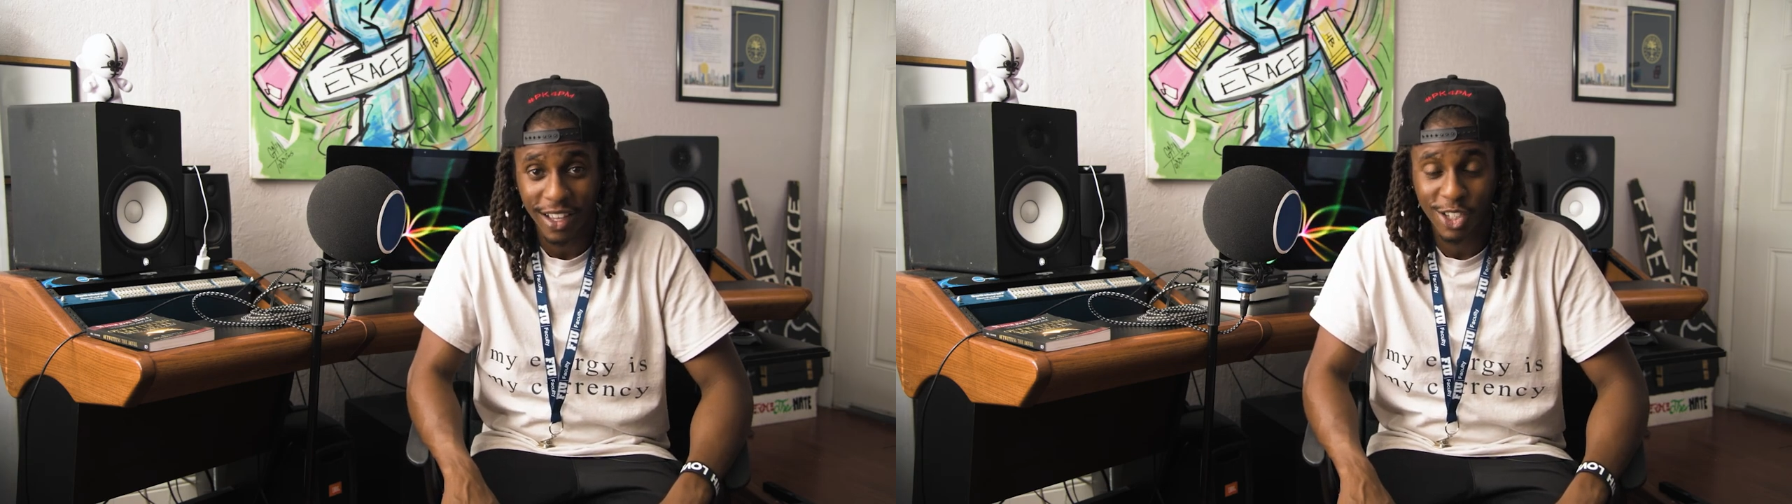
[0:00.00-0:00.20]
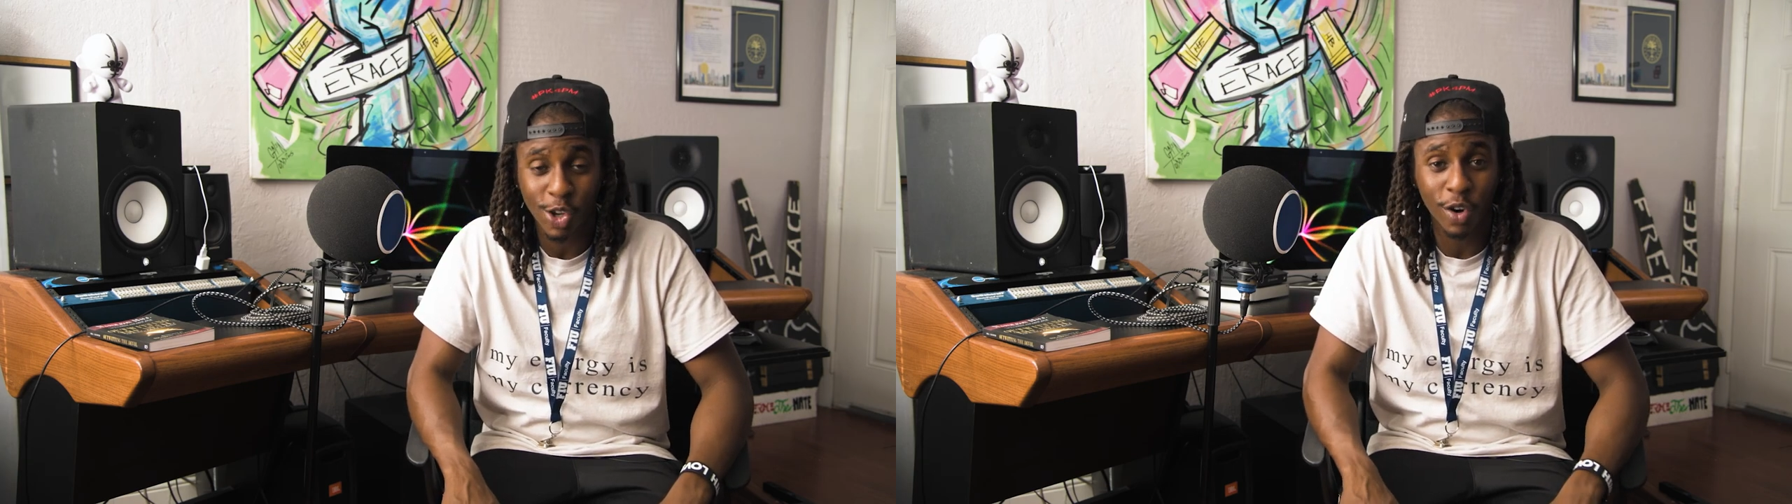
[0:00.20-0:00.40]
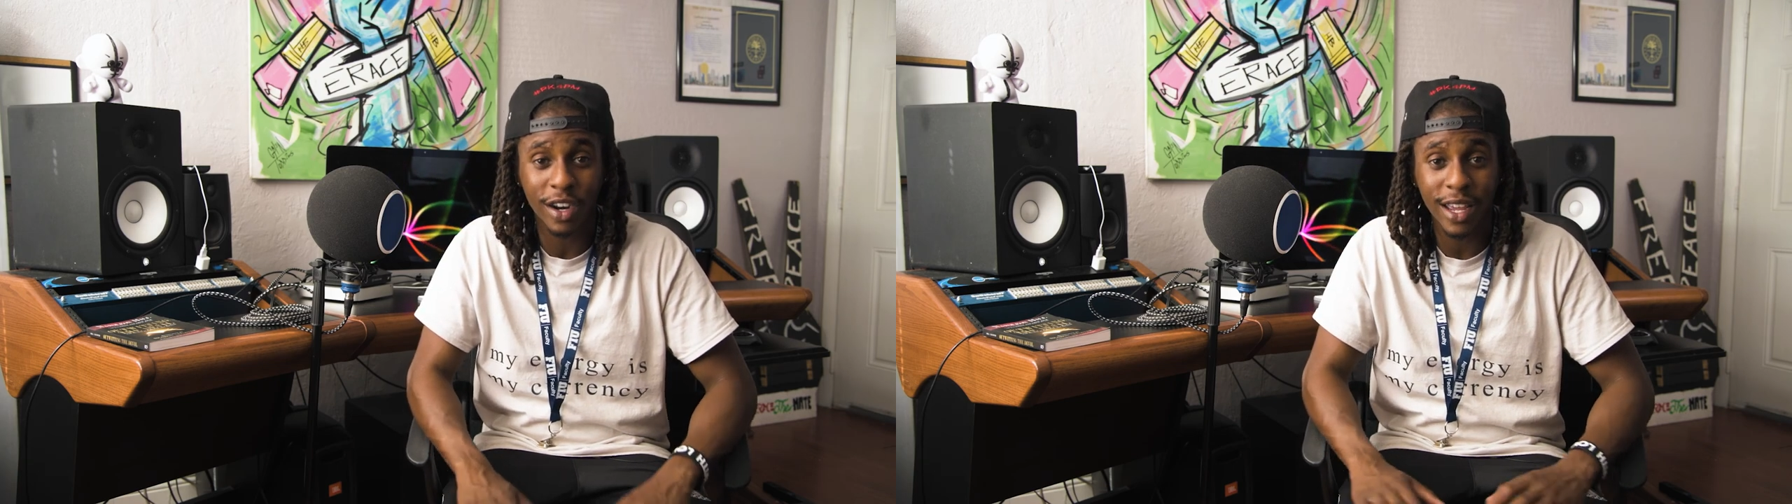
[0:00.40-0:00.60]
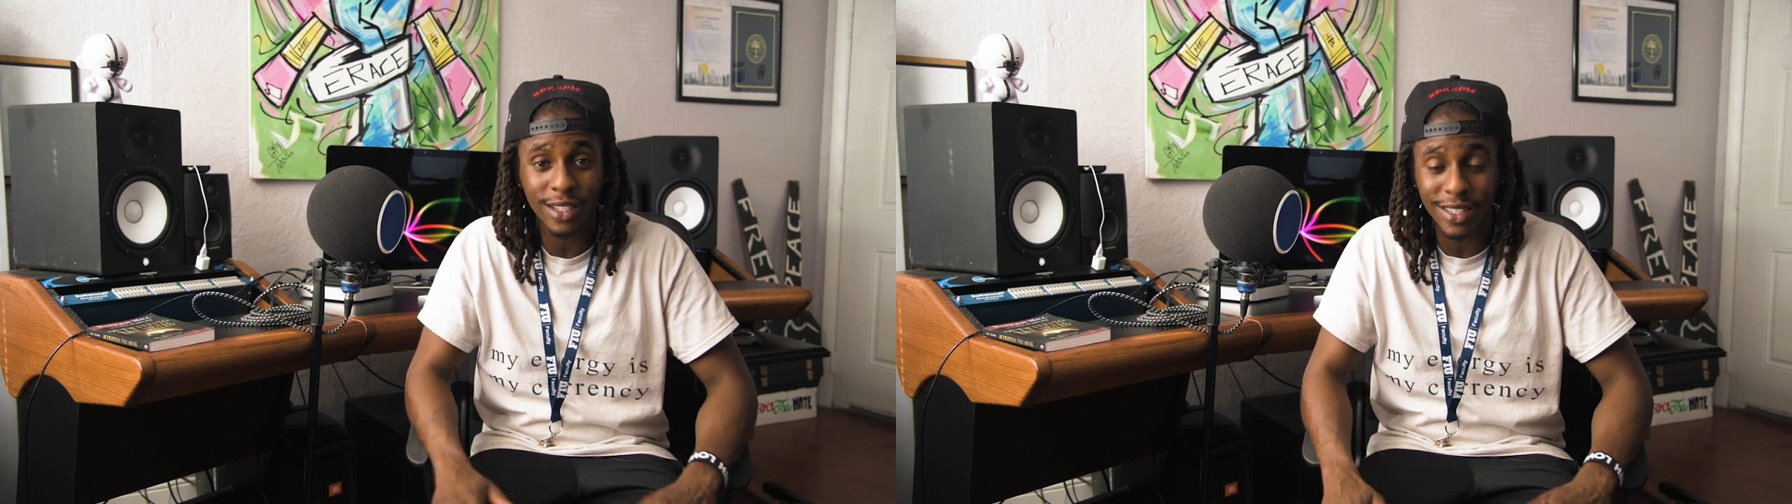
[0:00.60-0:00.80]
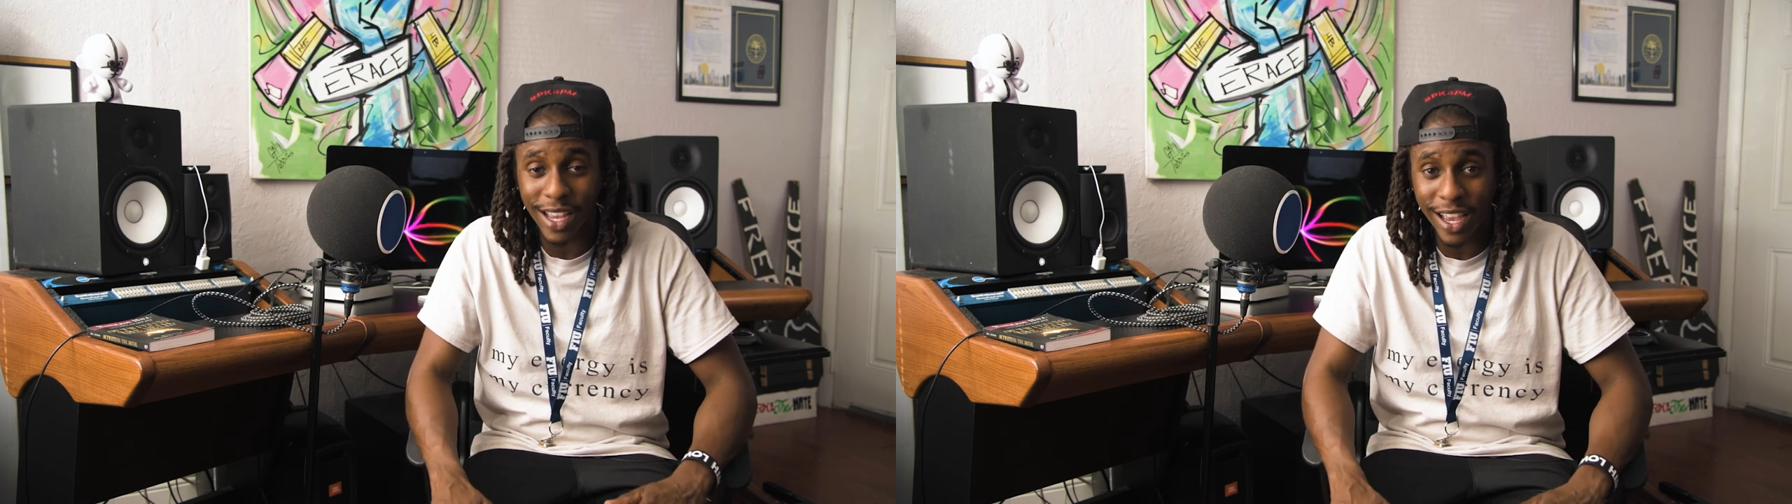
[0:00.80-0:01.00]
So the
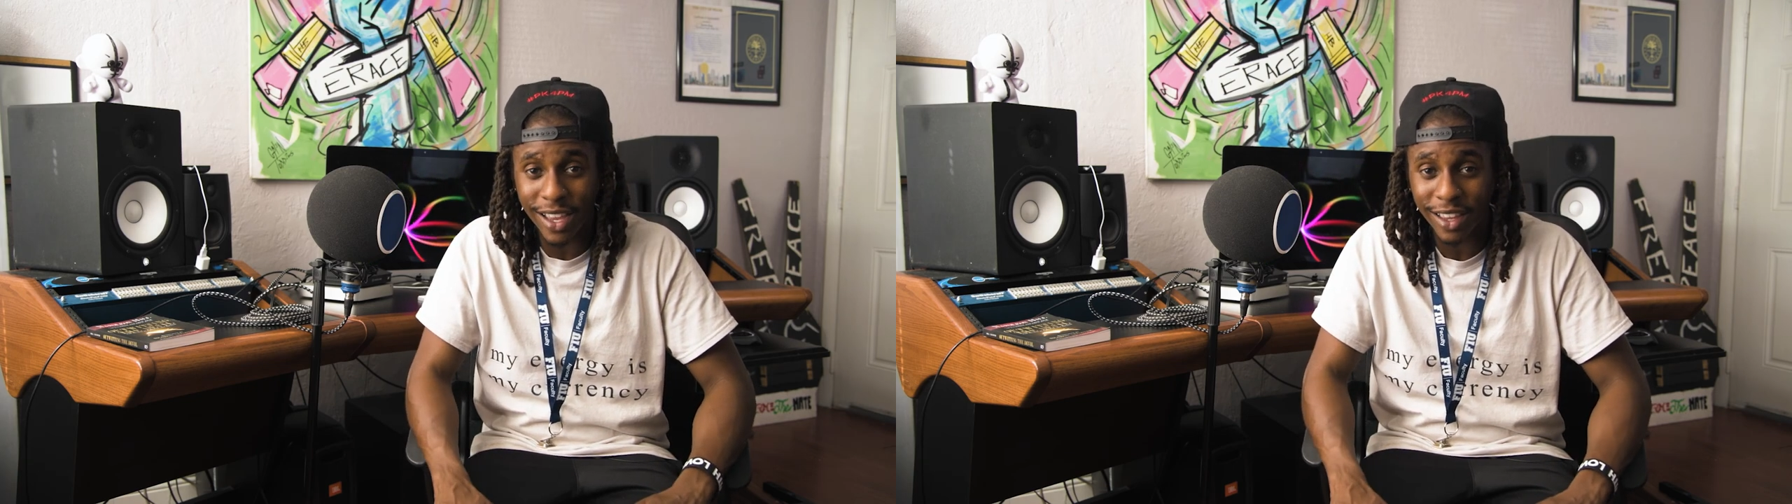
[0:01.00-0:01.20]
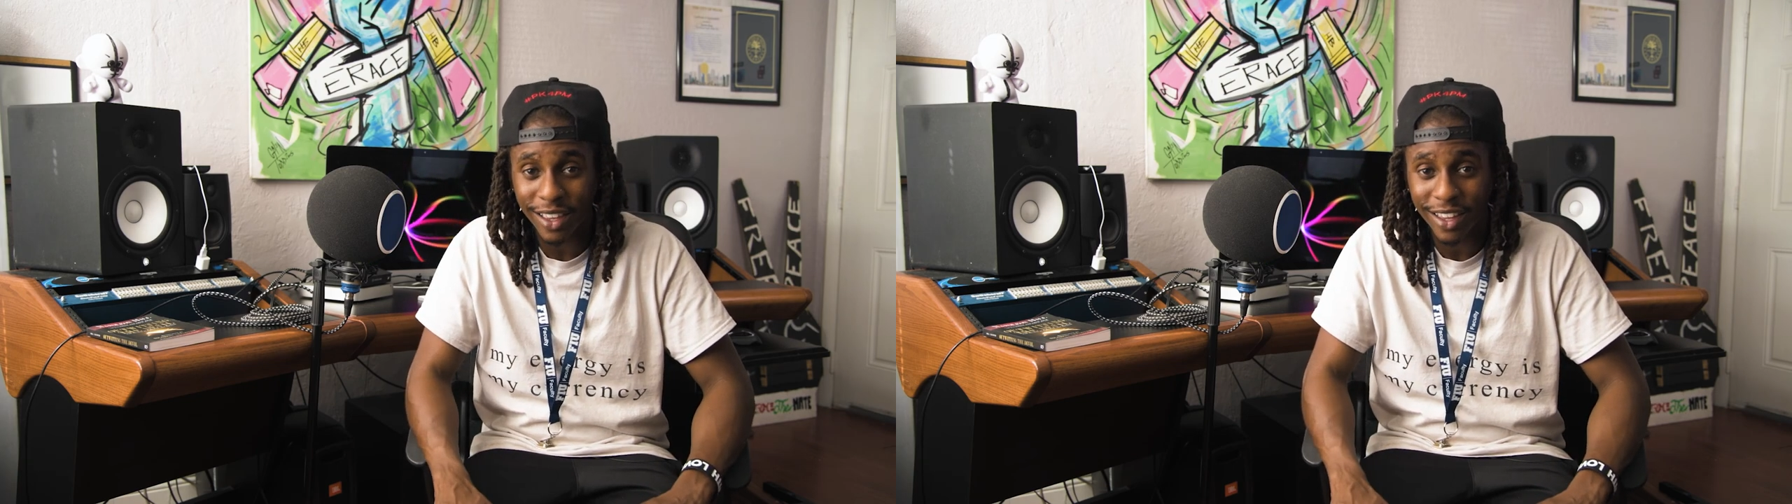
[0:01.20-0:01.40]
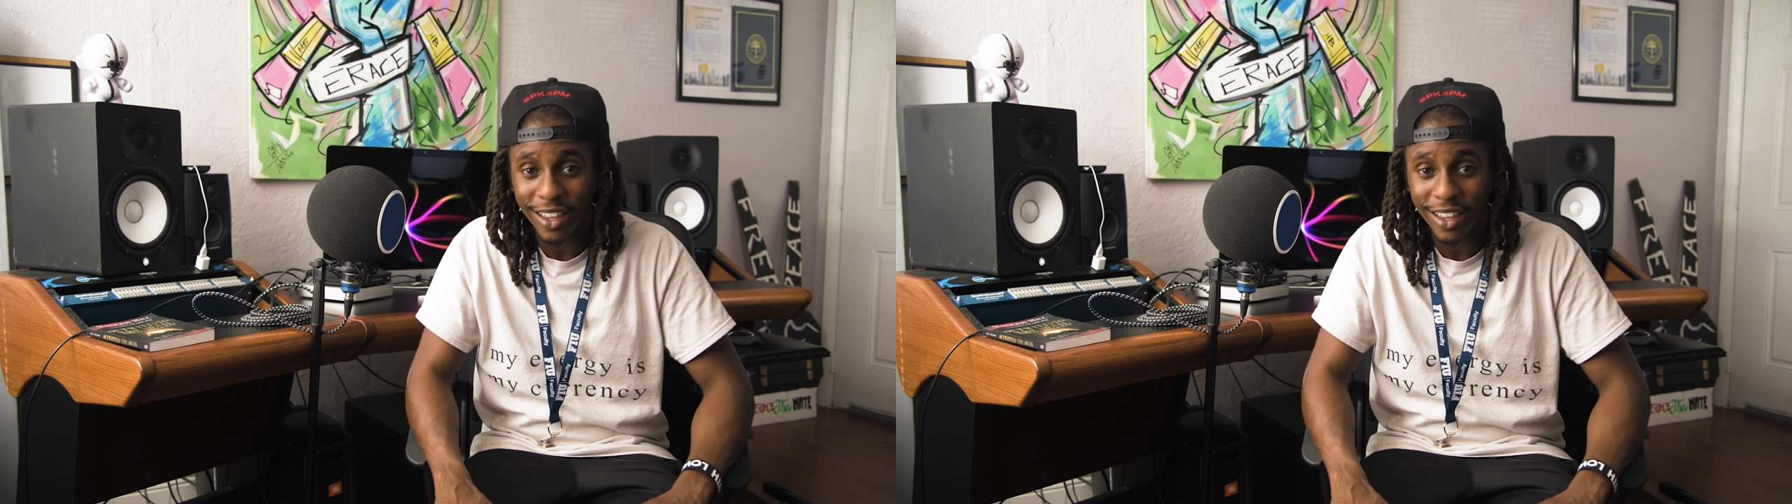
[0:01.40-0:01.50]
next day,